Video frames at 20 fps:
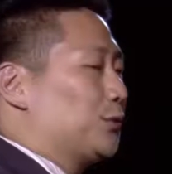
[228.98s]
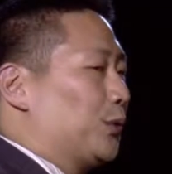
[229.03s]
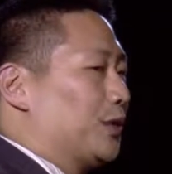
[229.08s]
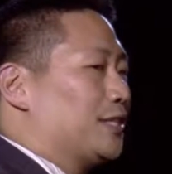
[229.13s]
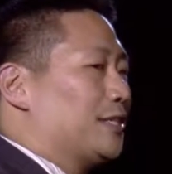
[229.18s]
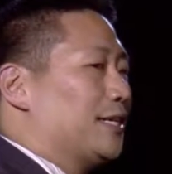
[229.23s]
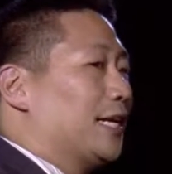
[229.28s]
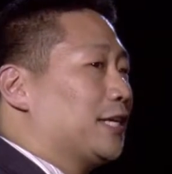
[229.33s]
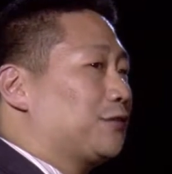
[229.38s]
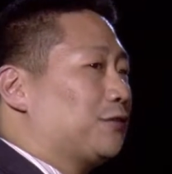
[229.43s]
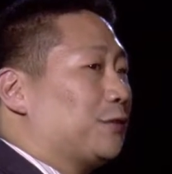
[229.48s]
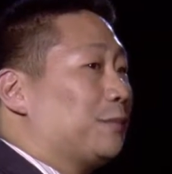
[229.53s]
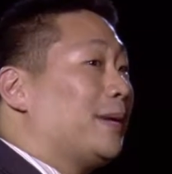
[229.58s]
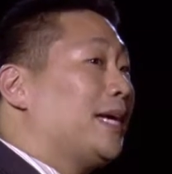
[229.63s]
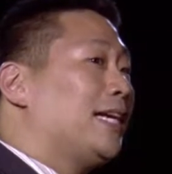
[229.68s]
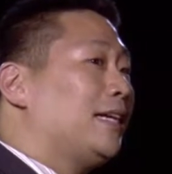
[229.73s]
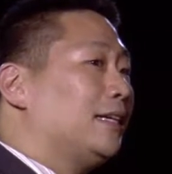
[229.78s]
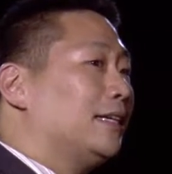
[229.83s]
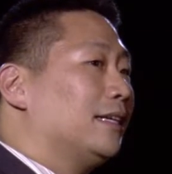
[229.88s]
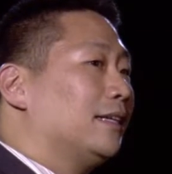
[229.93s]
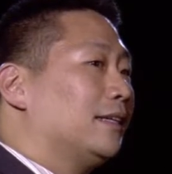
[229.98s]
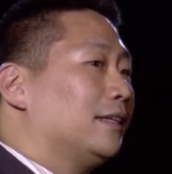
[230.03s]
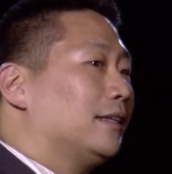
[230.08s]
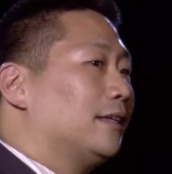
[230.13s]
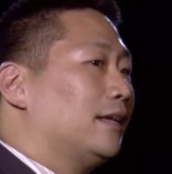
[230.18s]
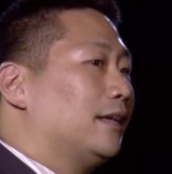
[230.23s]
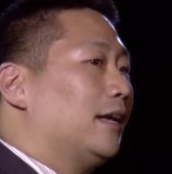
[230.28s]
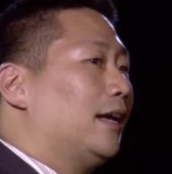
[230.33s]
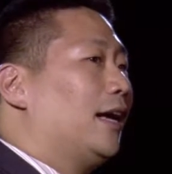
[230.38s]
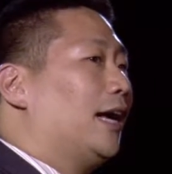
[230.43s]
So what's next for me?
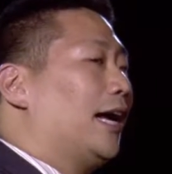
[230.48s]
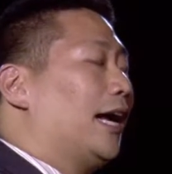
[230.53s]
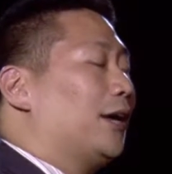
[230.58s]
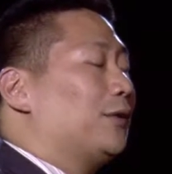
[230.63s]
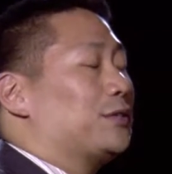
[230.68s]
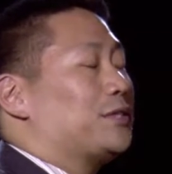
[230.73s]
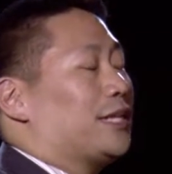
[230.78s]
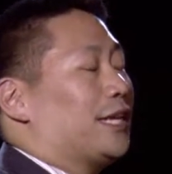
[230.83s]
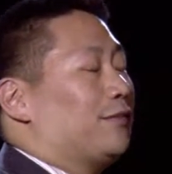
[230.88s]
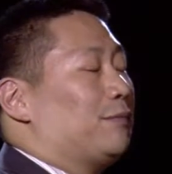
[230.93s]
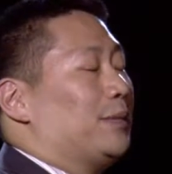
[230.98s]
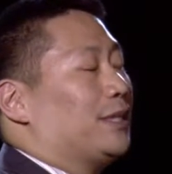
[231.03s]
I will save